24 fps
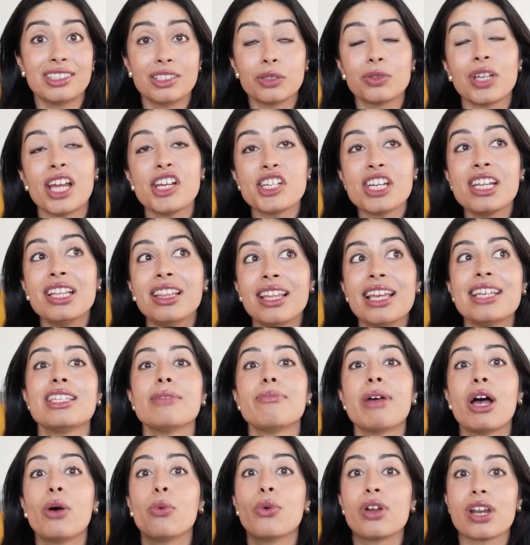It was actually less
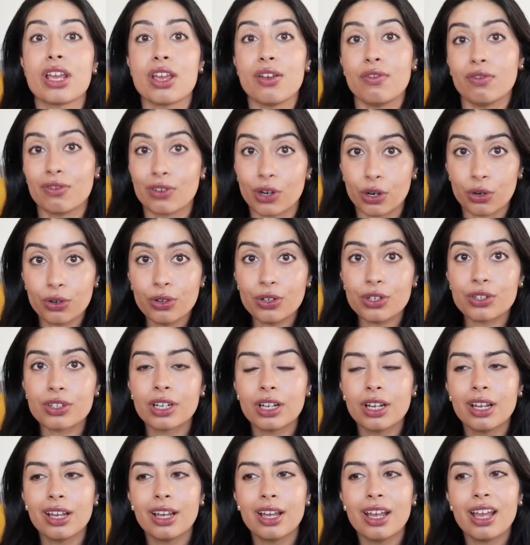about what he wrote,
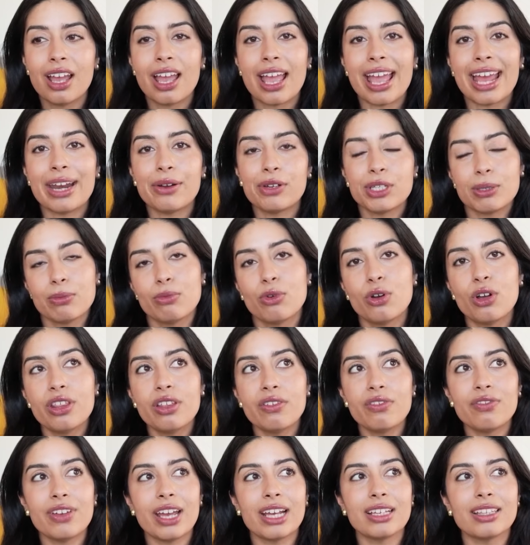and it was more the
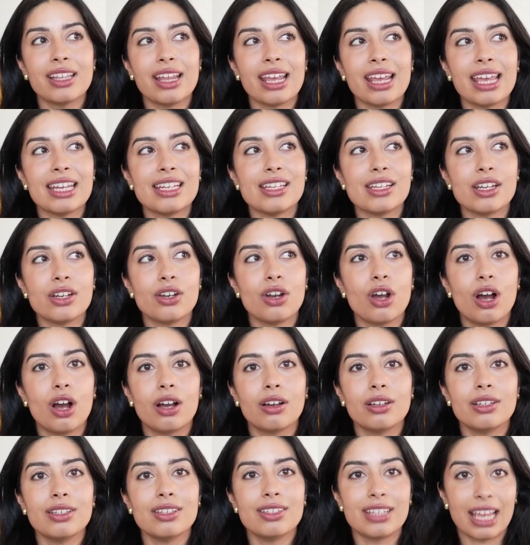fact that he did not
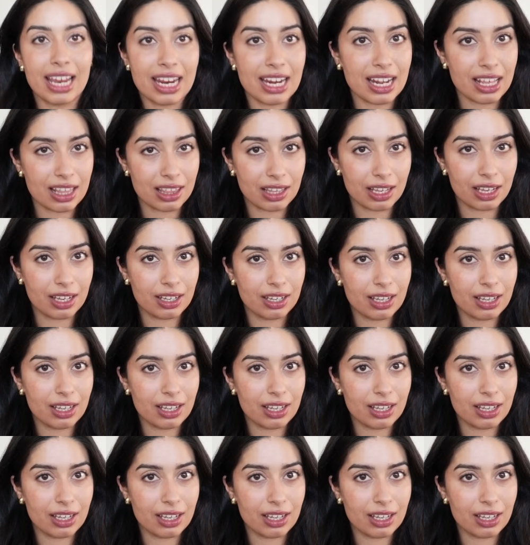say anything